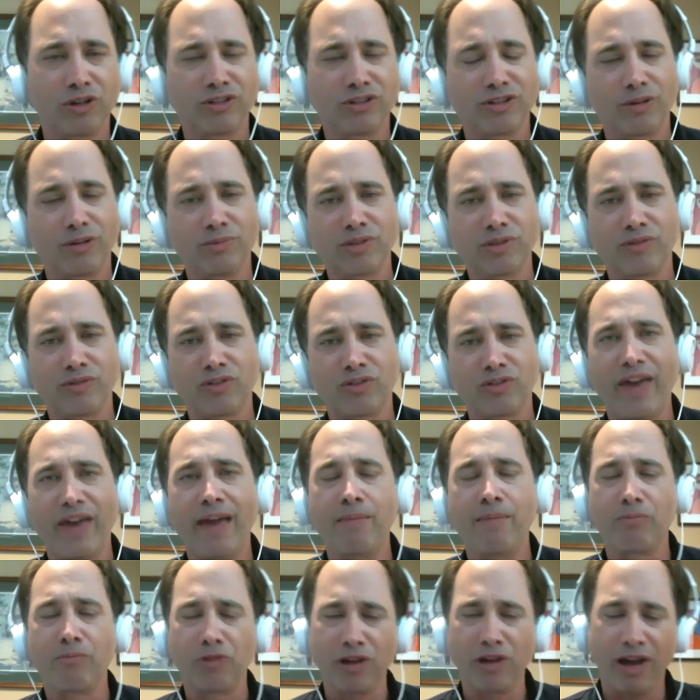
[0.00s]
in terms of, sort of
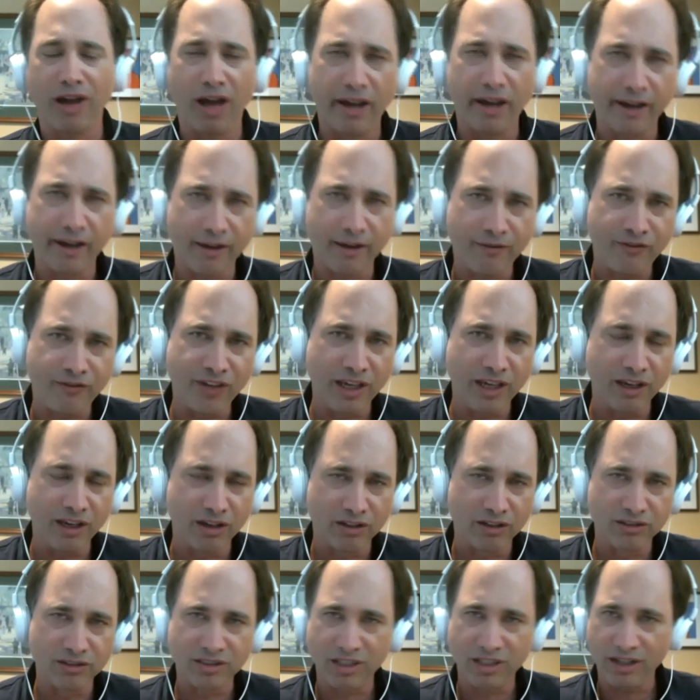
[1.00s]
embryonic
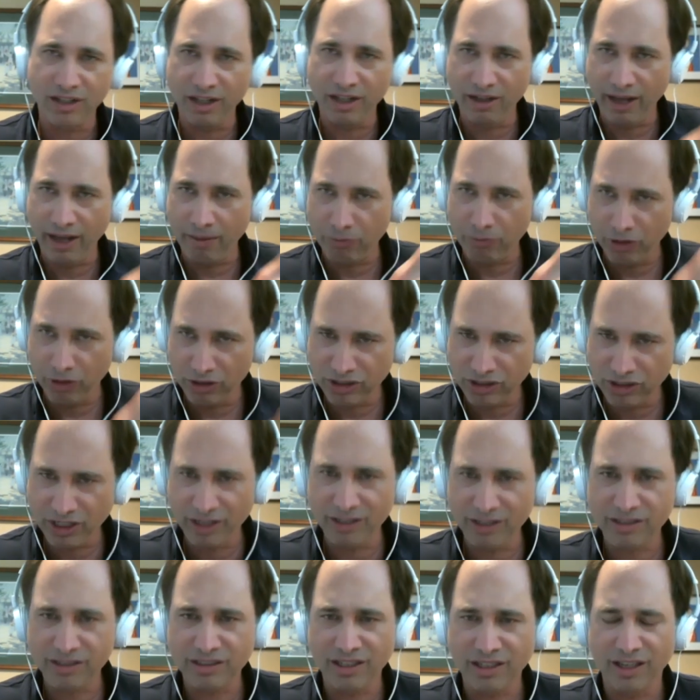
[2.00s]
fields and, and
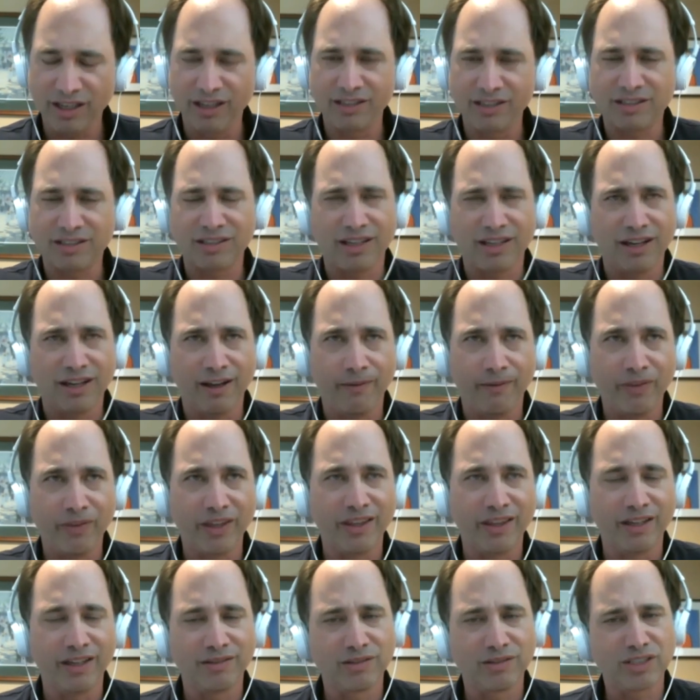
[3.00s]
embryogenesis, uh, the,
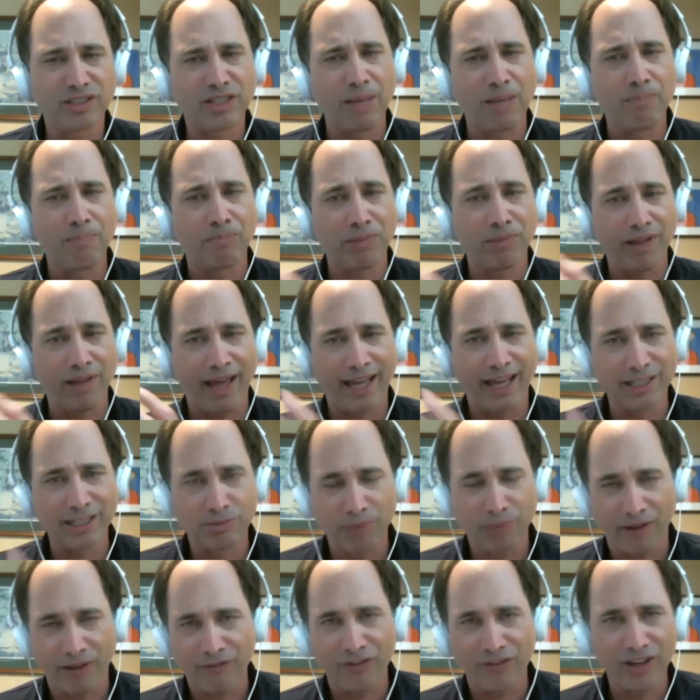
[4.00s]
the
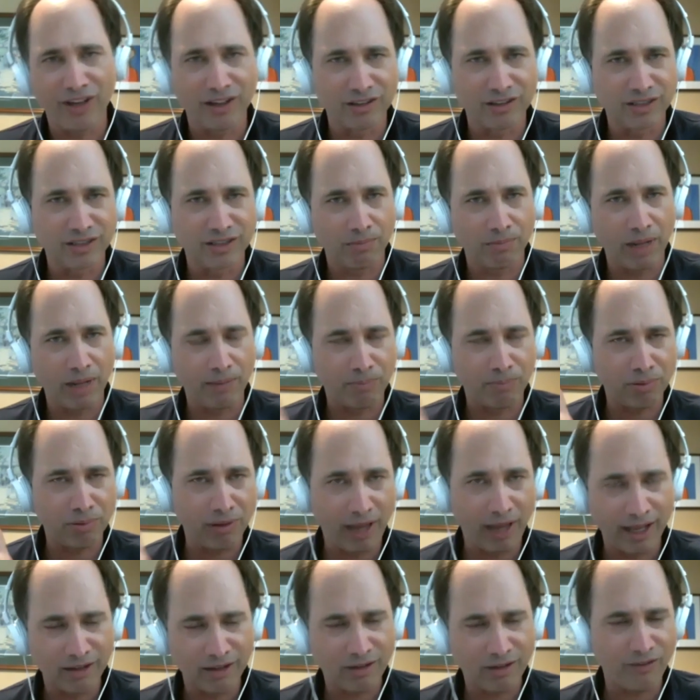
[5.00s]
symplasmic fields and, and
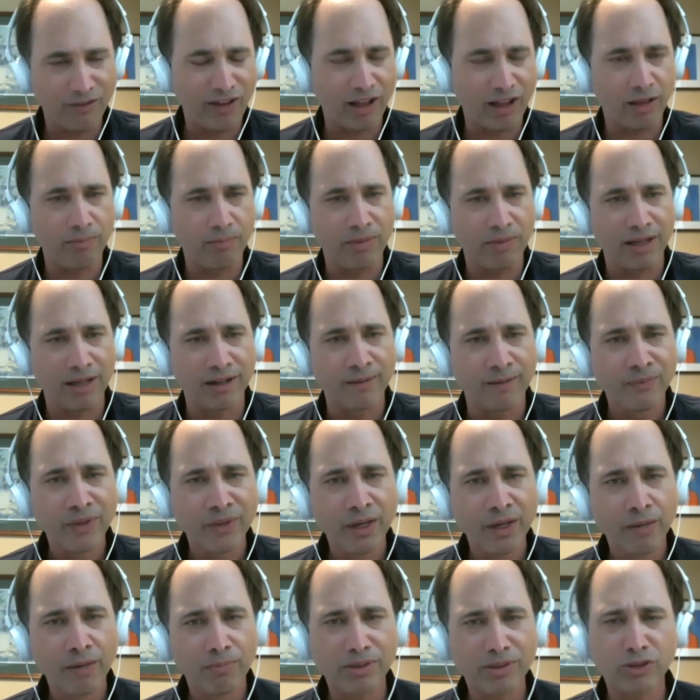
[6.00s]
plant development.
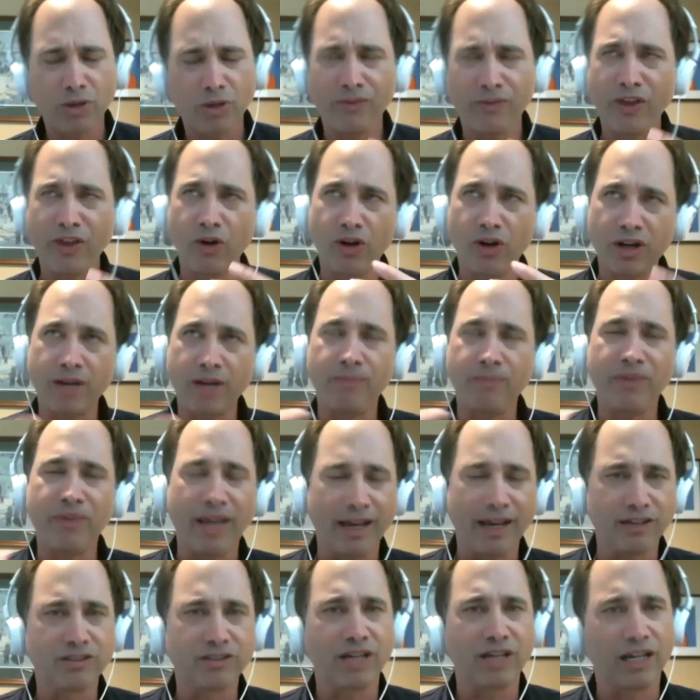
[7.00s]
But sort of they all come
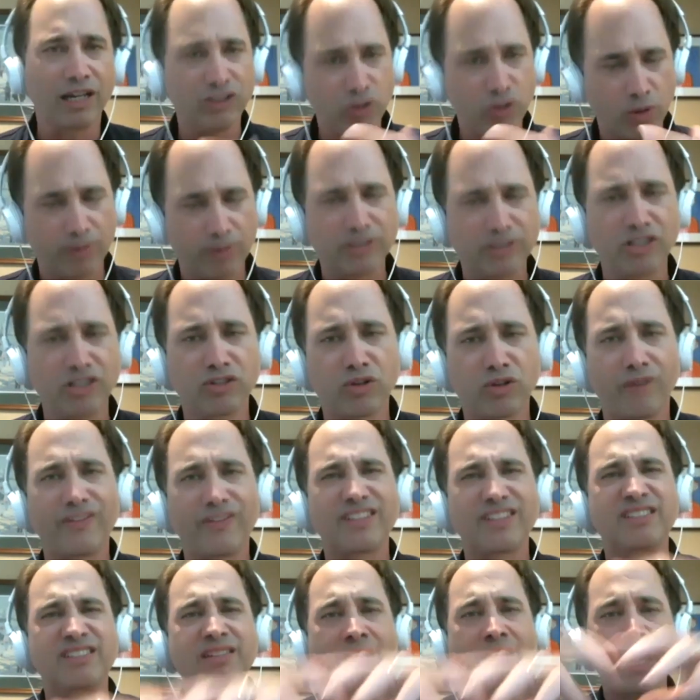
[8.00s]
down to, as you were to sort of
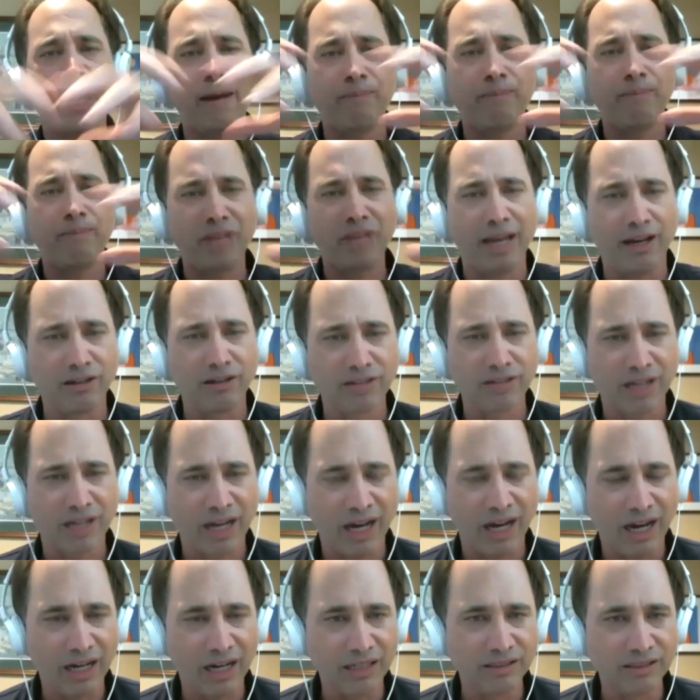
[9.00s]
this top-down
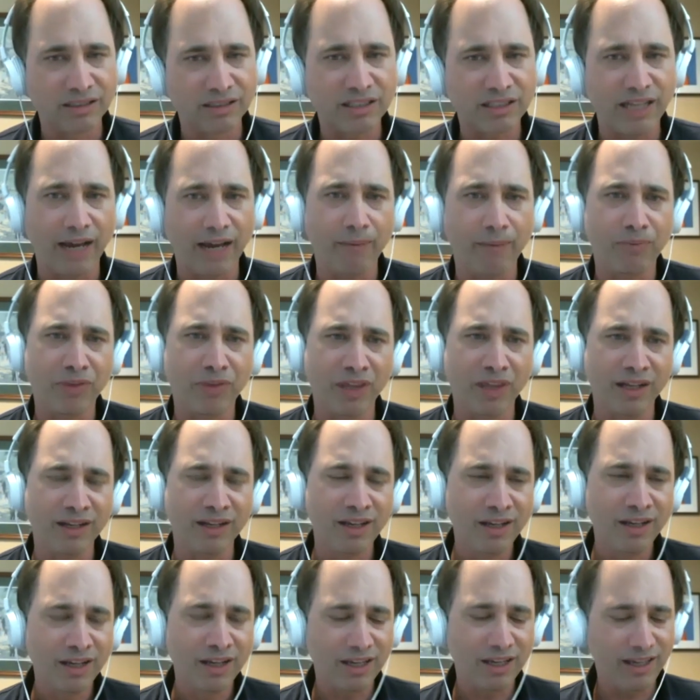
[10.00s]
concept that,
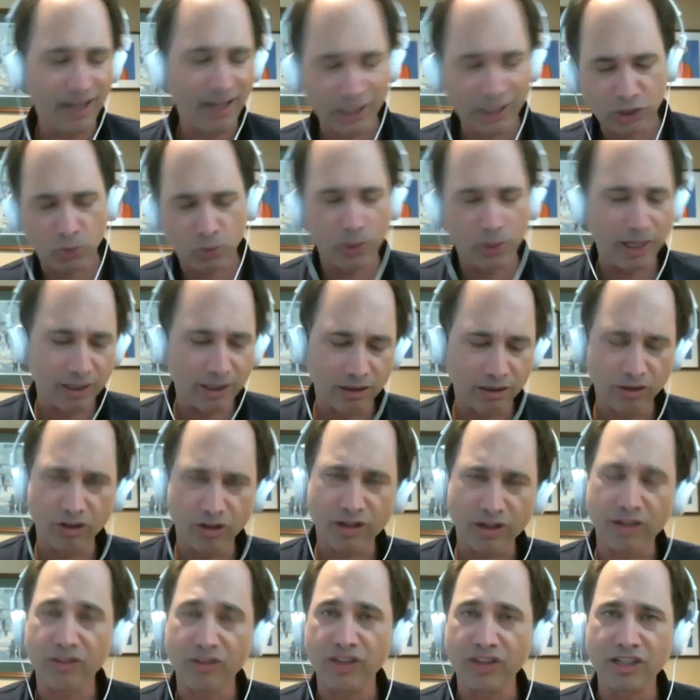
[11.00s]
yes, we can
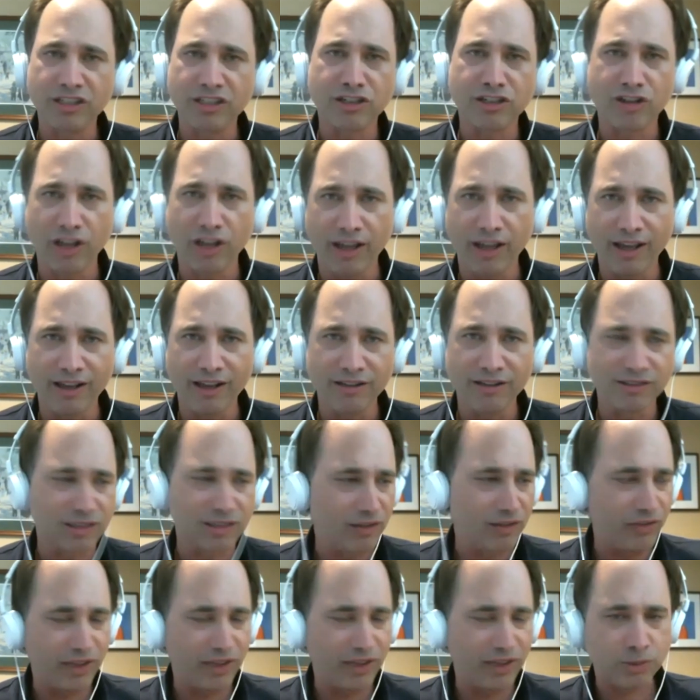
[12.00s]
look at these genes
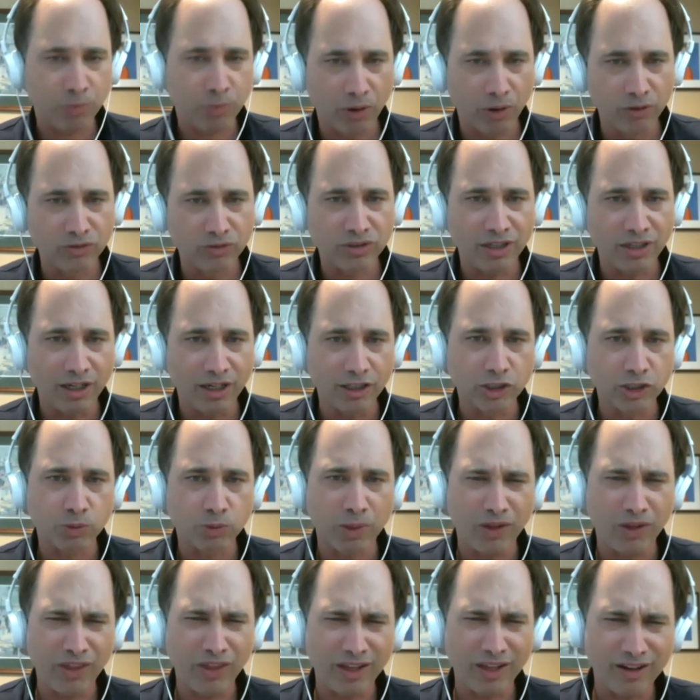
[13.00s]
and these proteins,
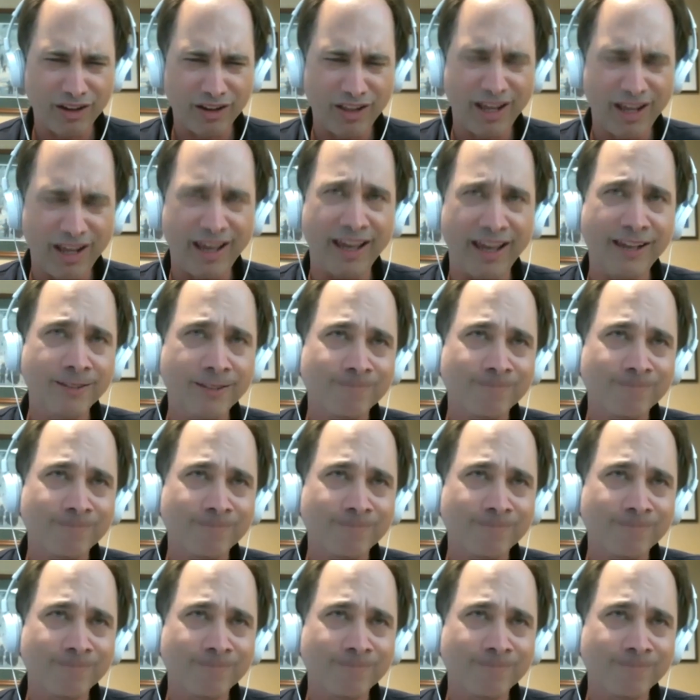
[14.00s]
but at the end of the day,